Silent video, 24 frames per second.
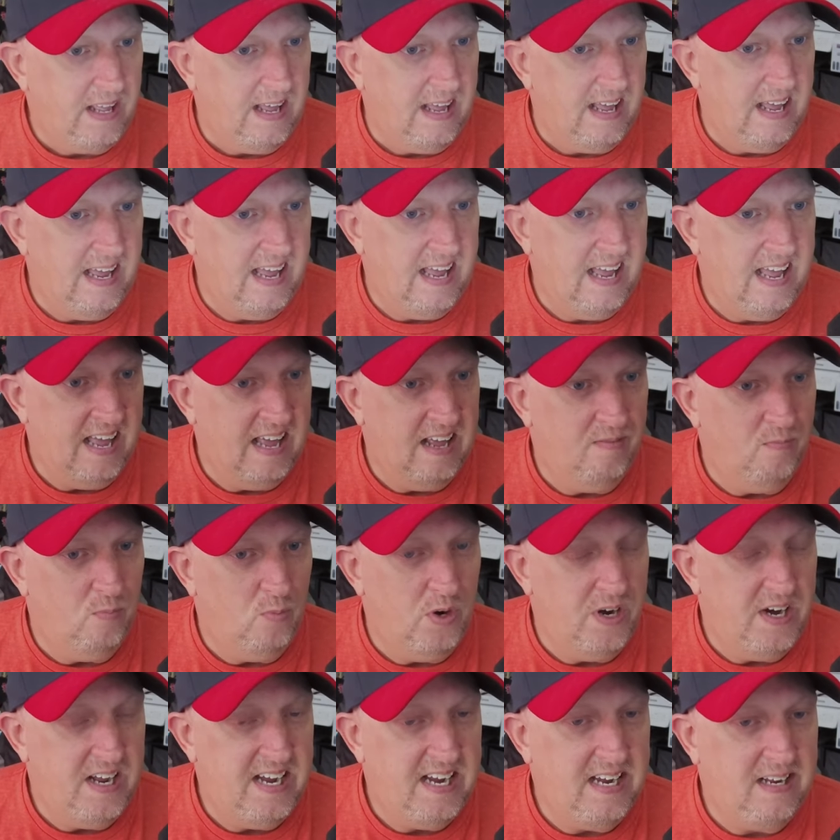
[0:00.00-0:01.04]
And when
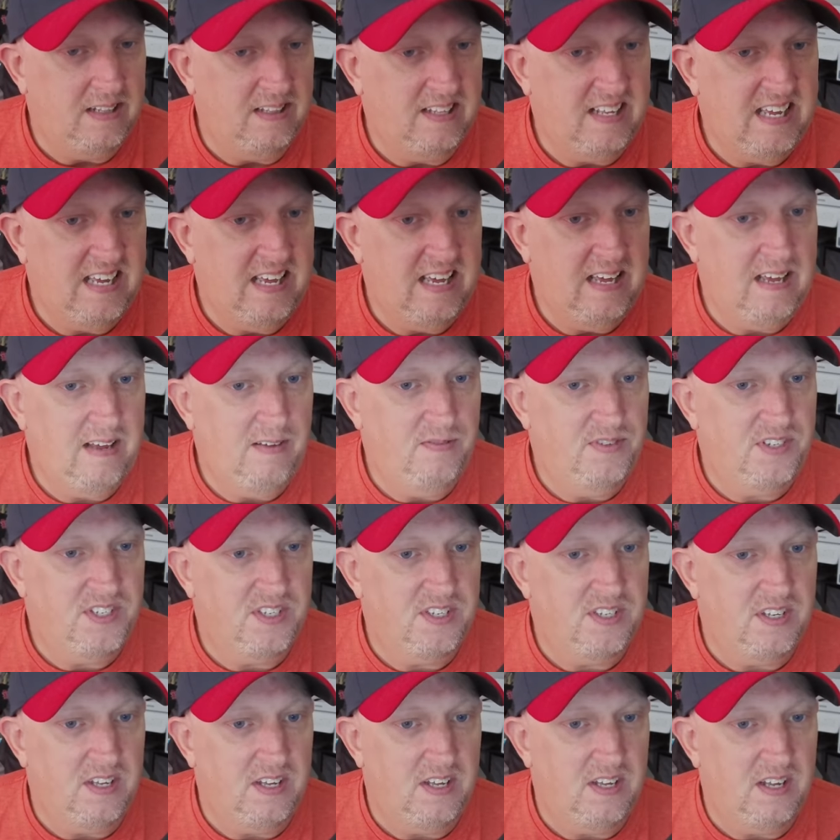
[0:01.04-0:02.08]
he leaves,
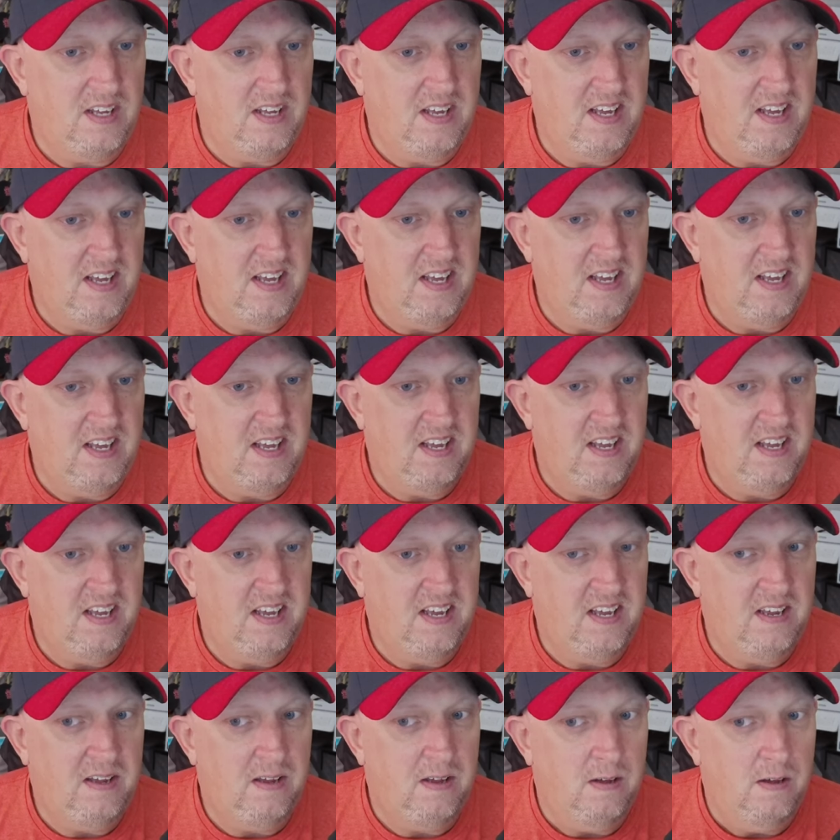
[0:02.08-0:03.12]

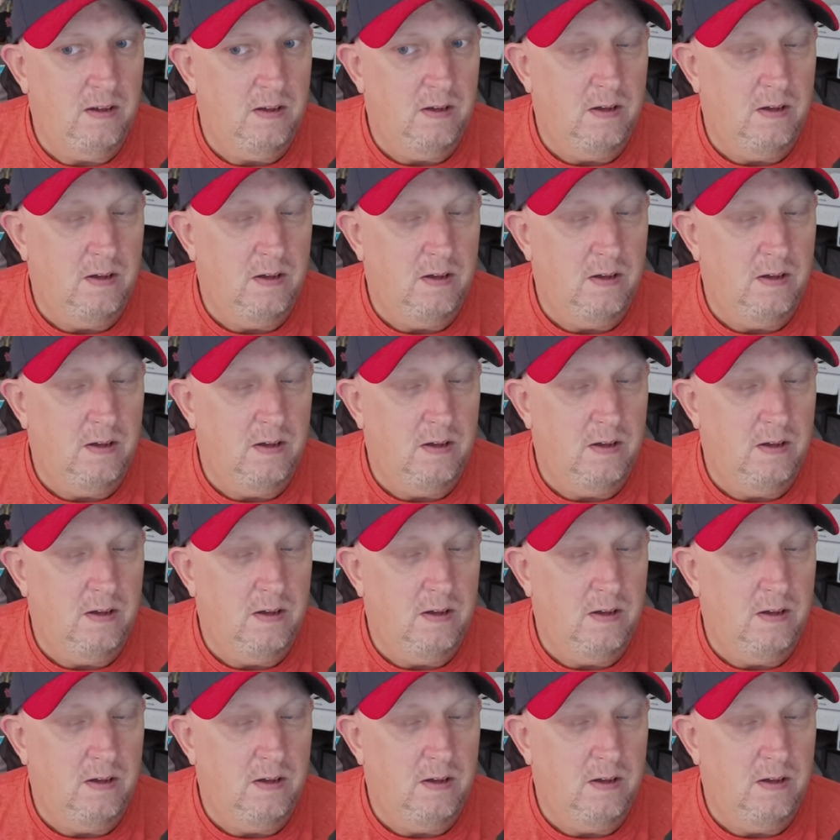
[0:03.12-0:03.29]
he